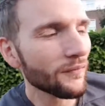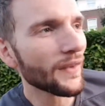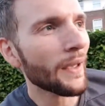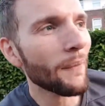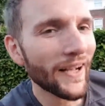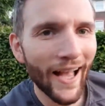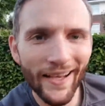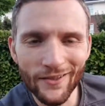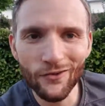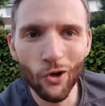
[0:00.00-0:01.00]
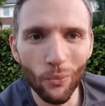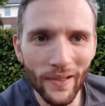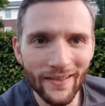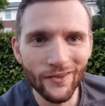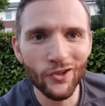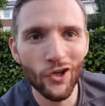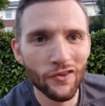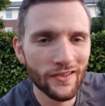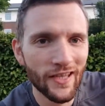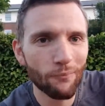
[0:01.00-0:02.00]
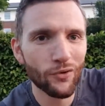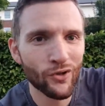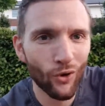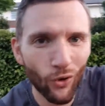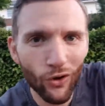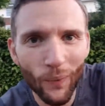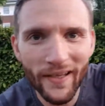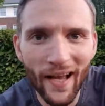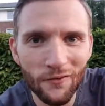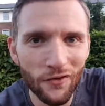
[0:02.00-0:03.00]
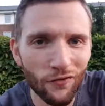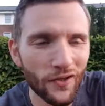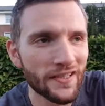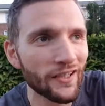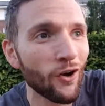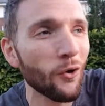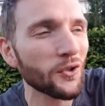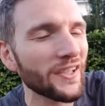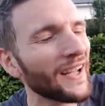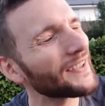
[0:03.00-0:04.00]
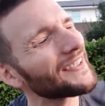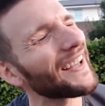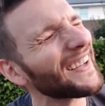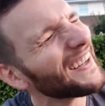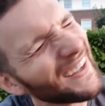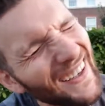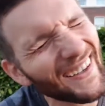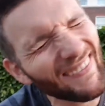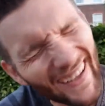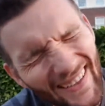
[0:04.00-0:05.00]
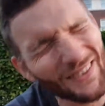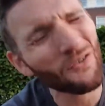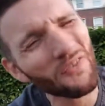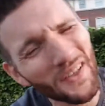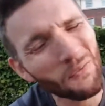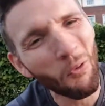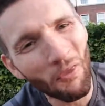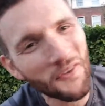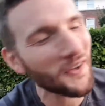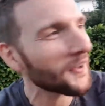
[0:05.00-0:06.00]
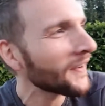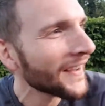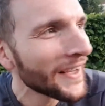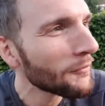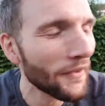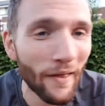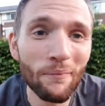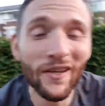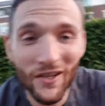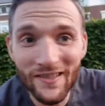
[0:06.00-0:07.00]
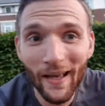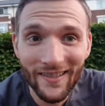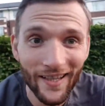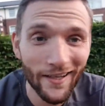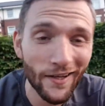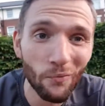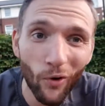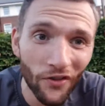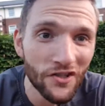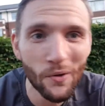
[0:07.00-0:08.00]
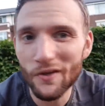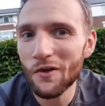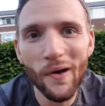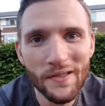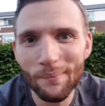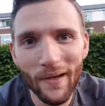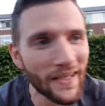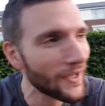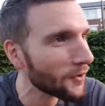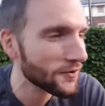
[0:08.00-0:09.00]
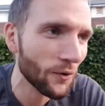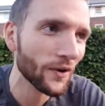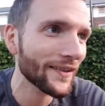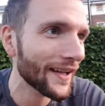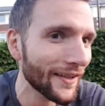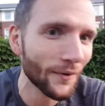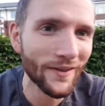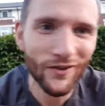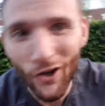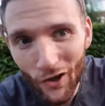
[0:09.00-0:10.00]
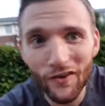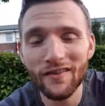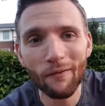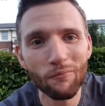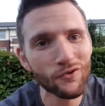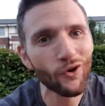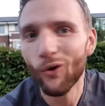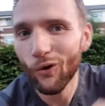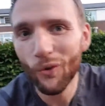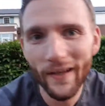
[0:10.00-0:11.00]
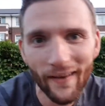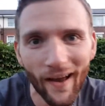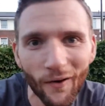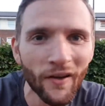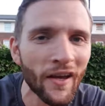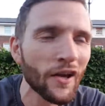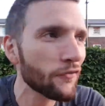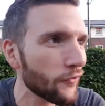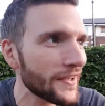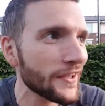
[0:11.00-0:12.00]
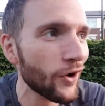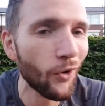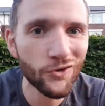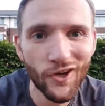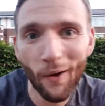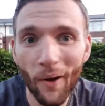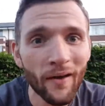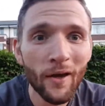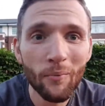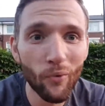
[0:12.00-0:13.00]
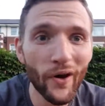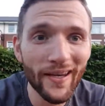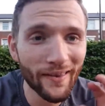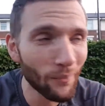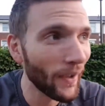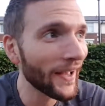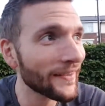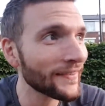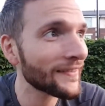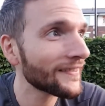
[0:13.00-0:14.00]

and my guidance told me to turn the temperature all the way down to freezing cold. And I was like, I don't really want to. But then because I said I didn't want to, I knew I was in my ego. So what did I do? I turned the temperature all the way down, freezing cold shower, break the pattern.